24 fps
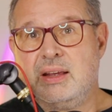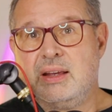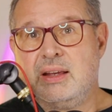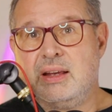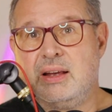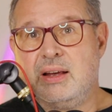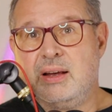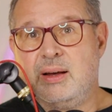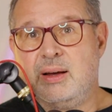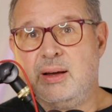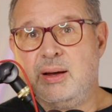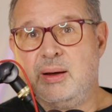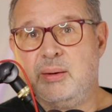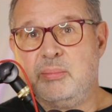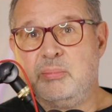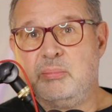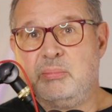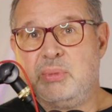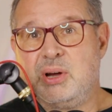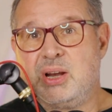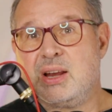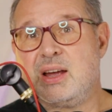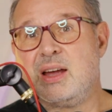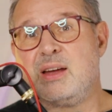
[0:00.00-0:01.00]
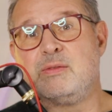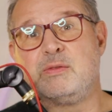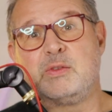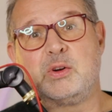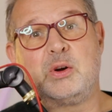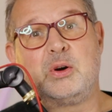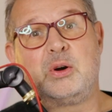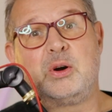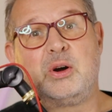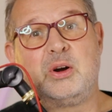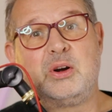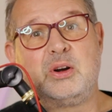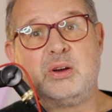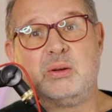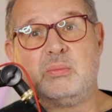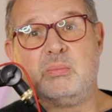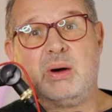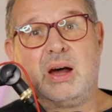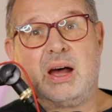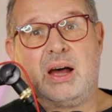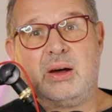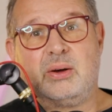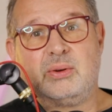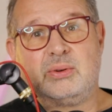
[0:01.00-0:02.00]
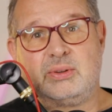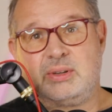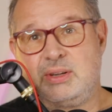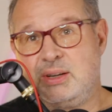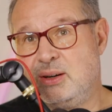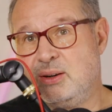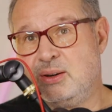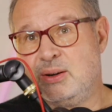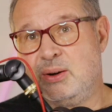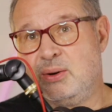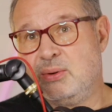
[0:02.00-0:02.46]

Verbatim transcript: Um, but I've earned about you know